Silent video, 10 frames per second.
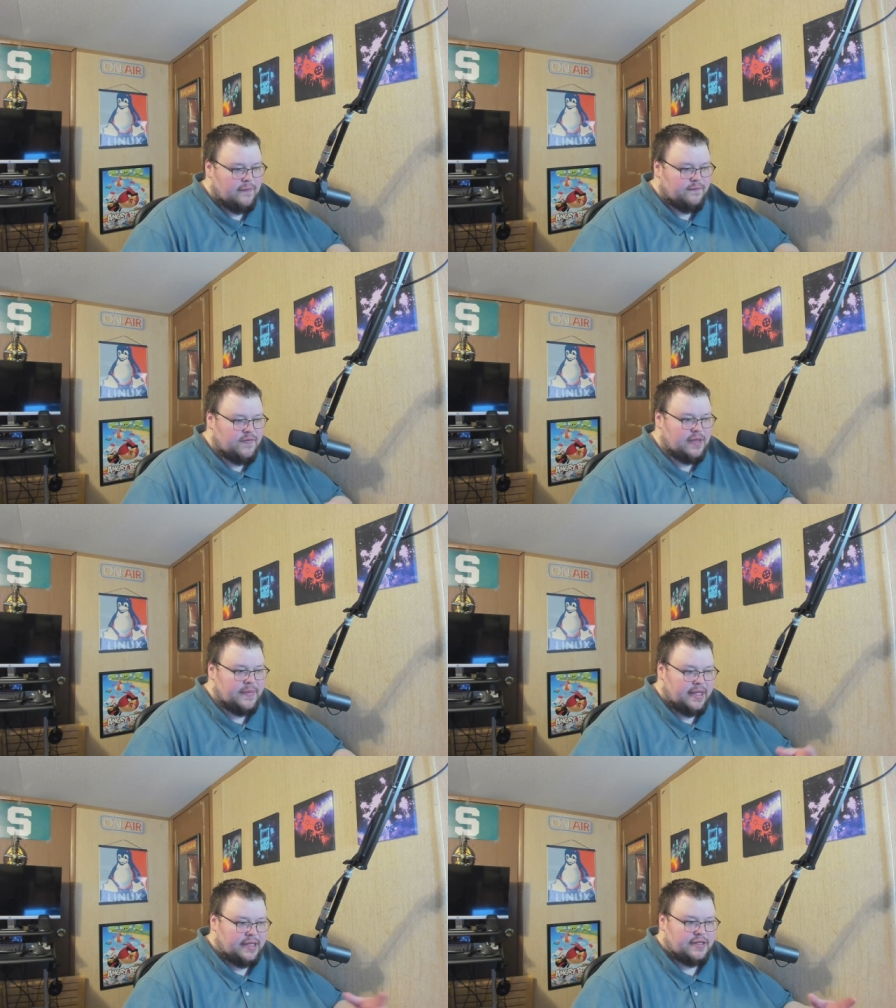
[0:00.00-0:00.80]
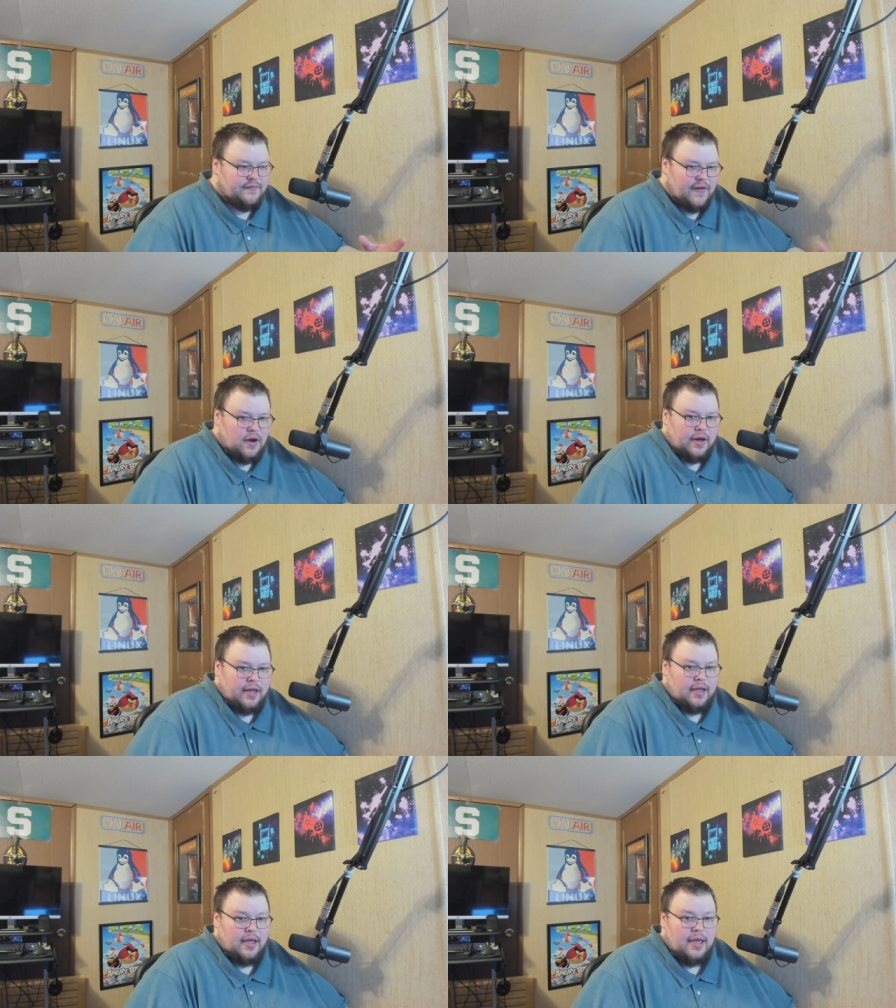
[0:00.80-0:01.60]
Vim is
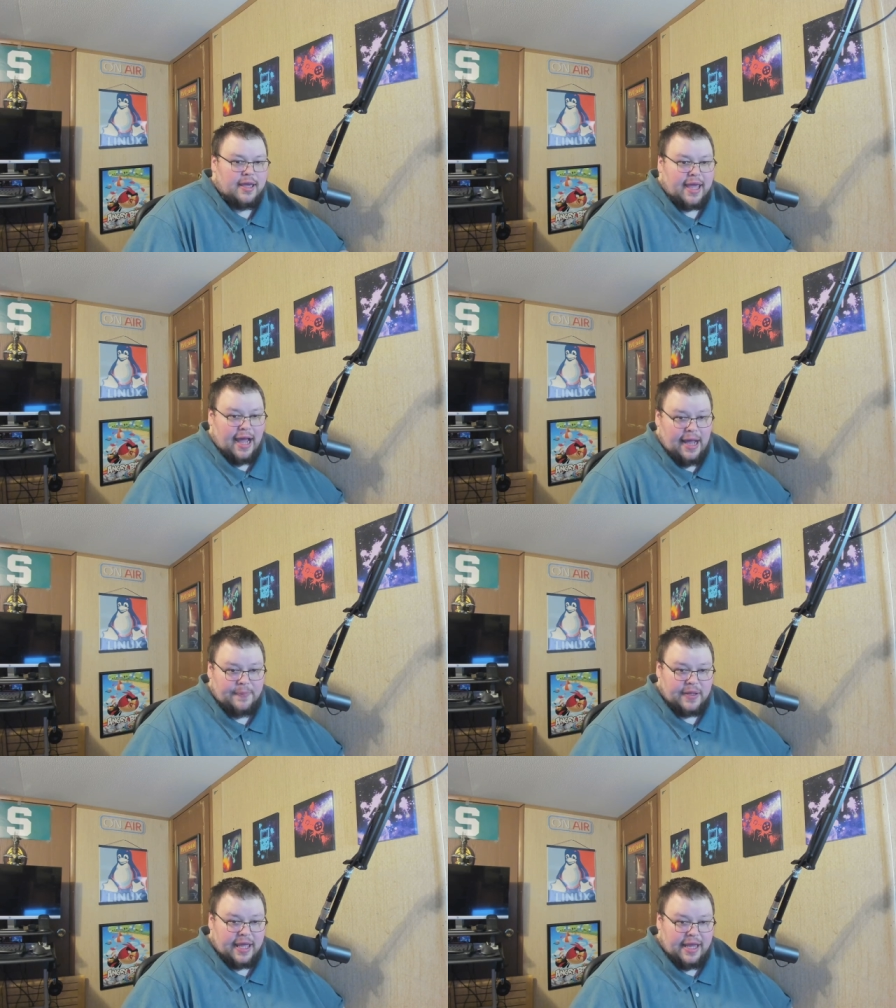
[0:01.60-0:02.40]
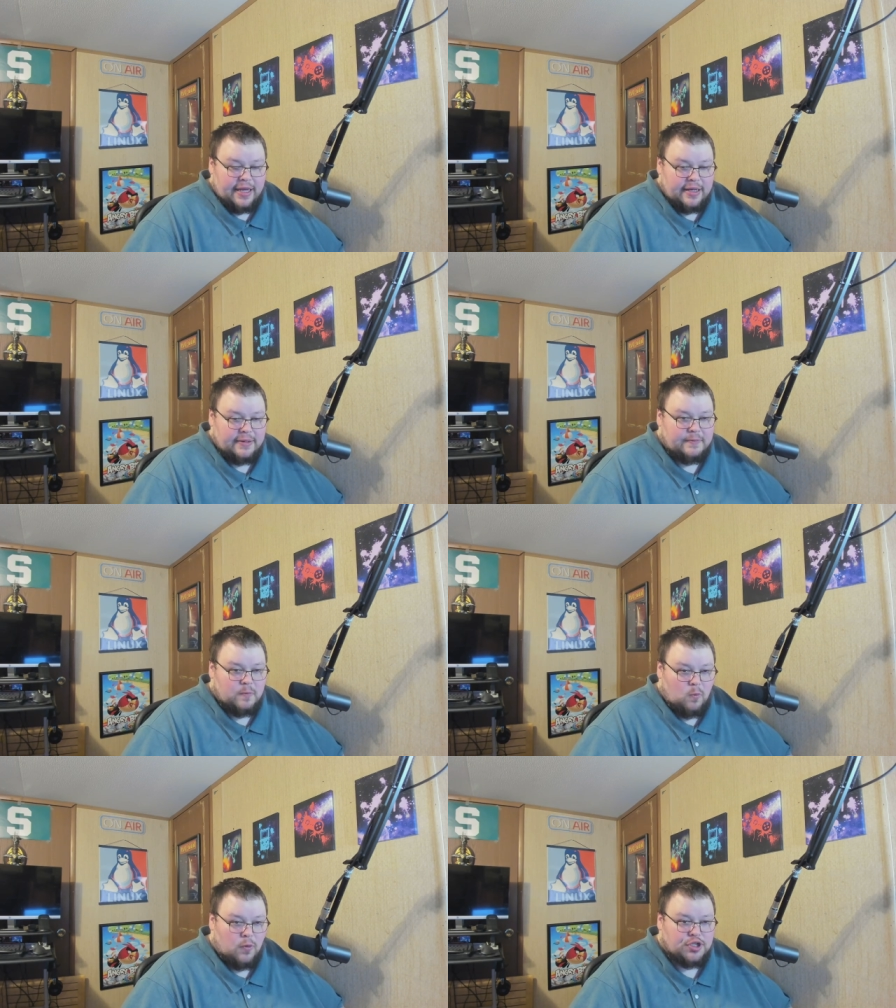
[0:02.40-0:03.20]
very complicated
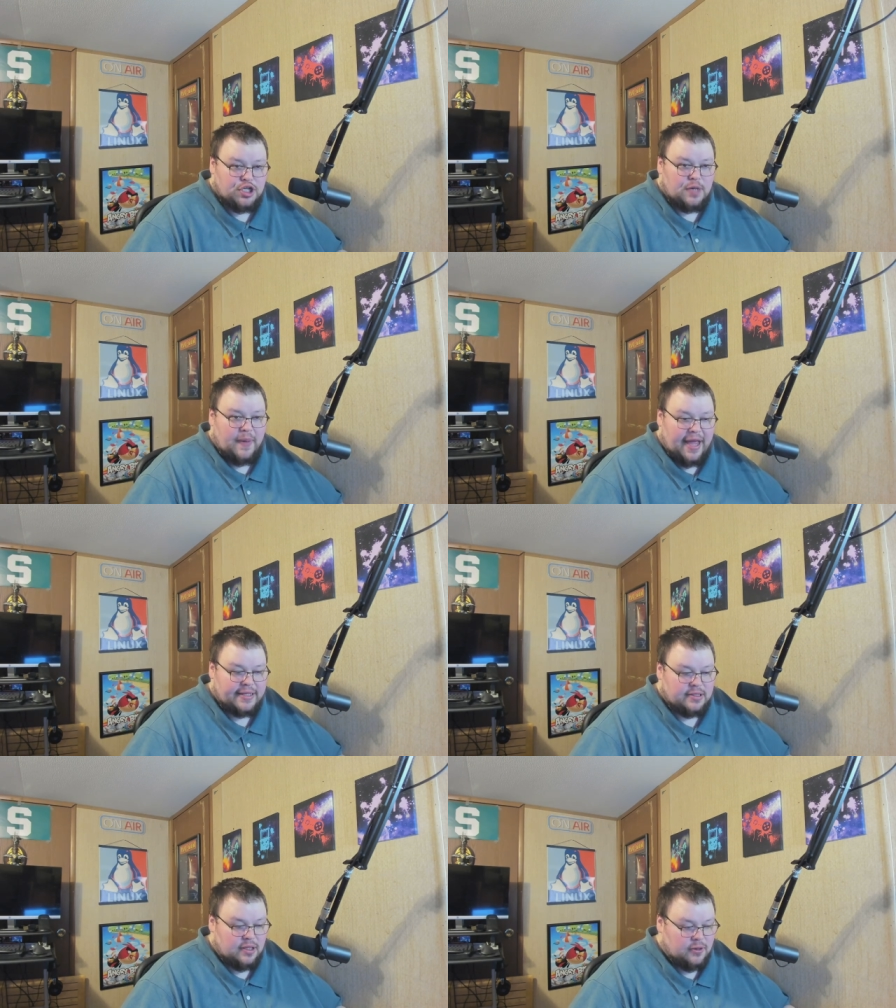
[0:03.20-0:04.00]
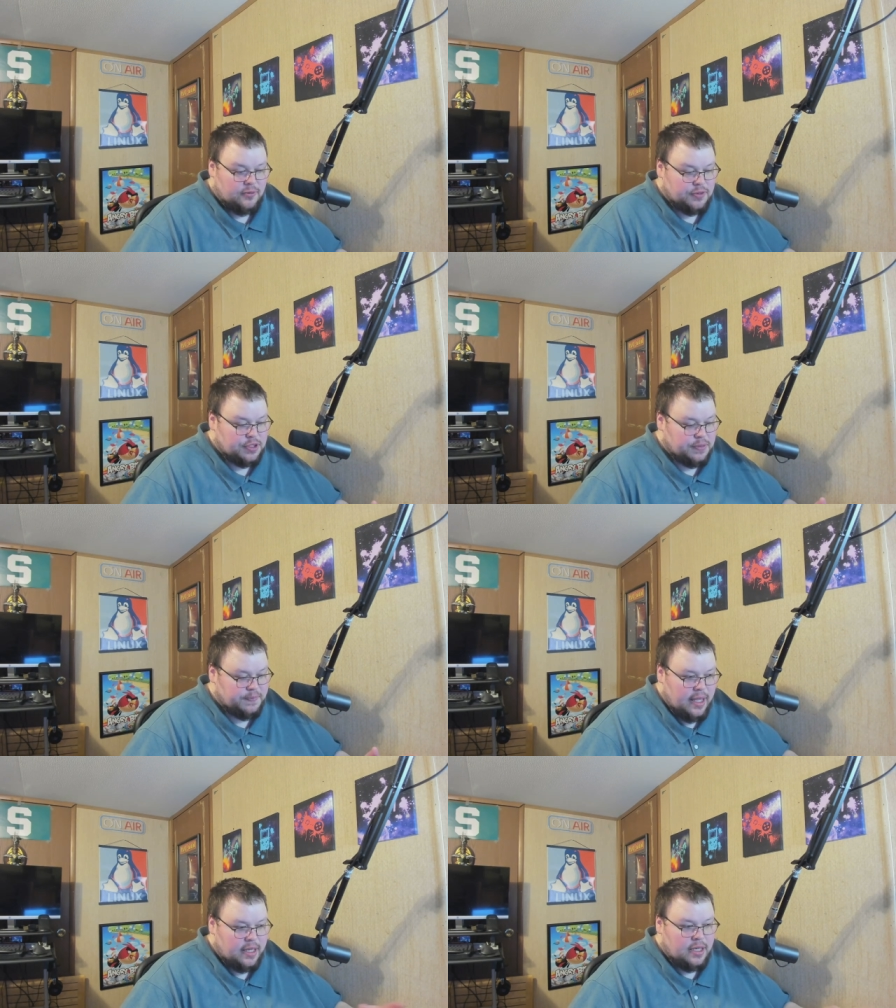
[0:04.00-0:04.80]
once you get past those
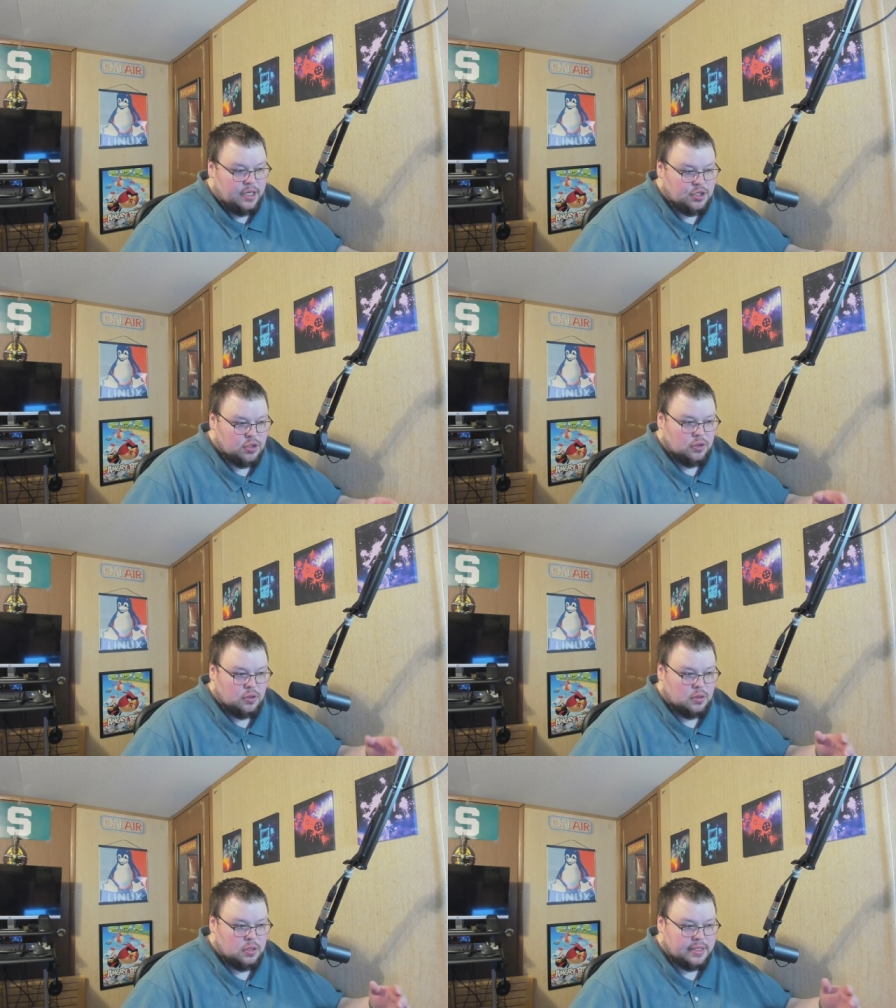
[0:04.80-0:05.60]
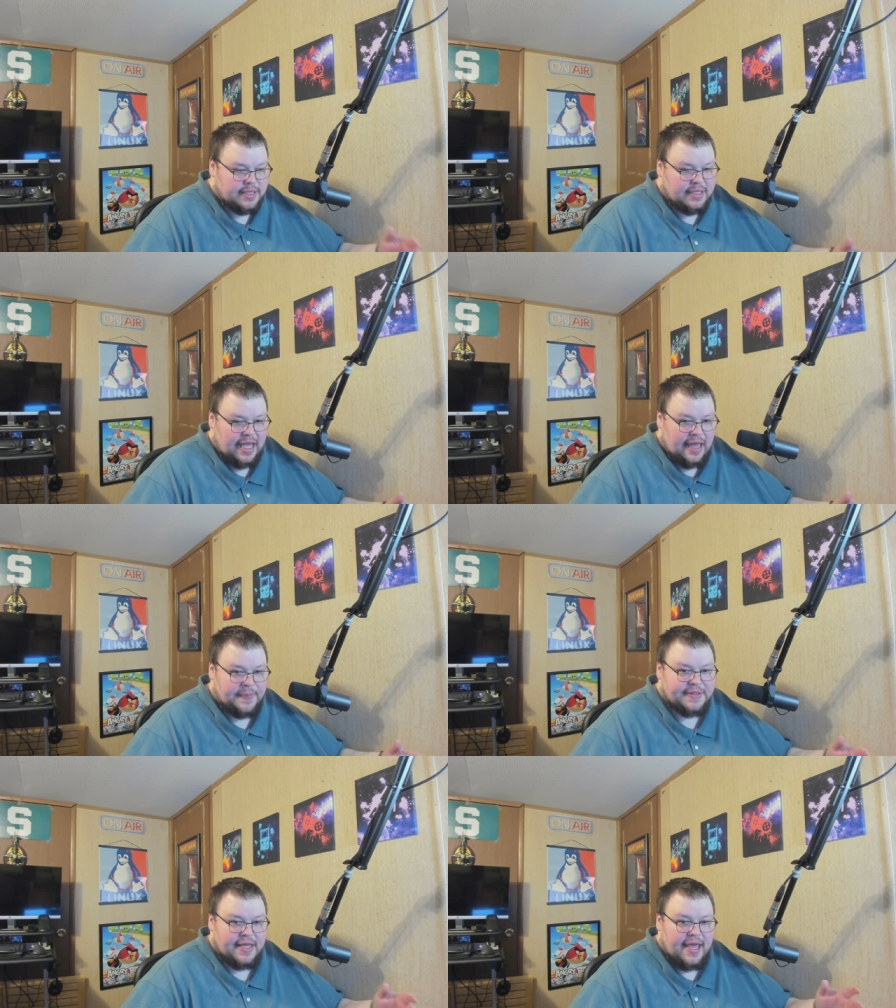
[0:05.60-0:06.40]
initial
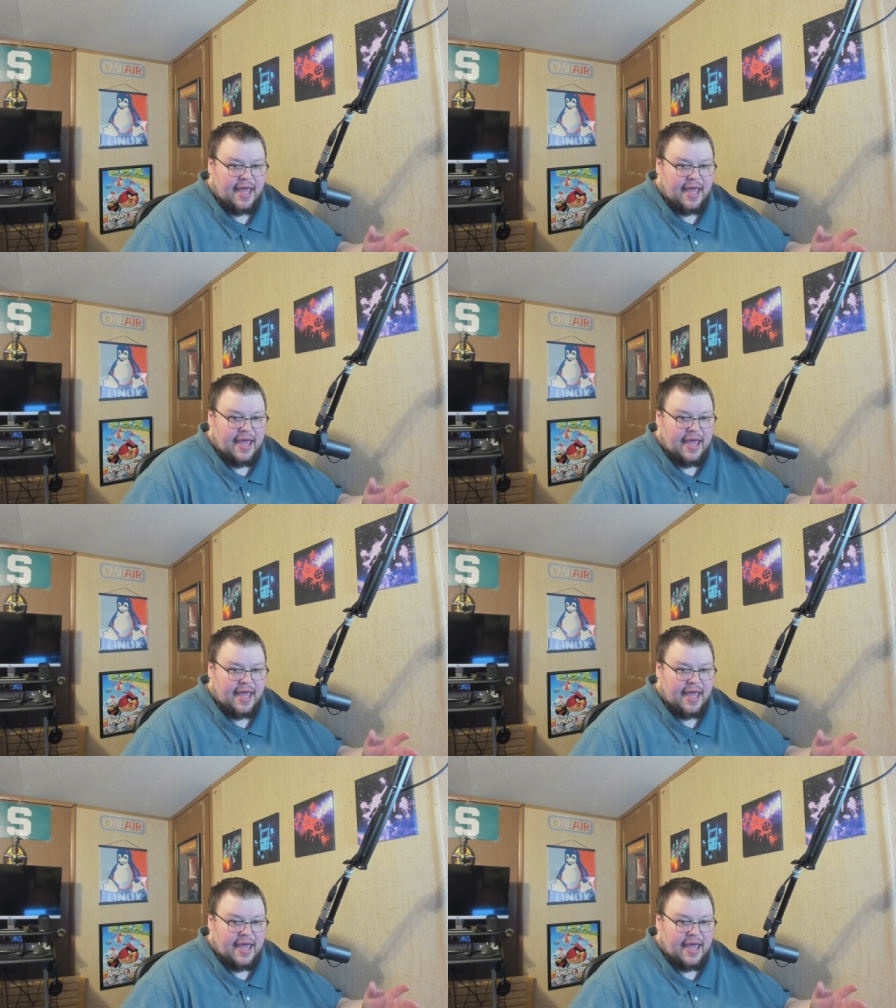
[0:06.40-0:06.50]
steps.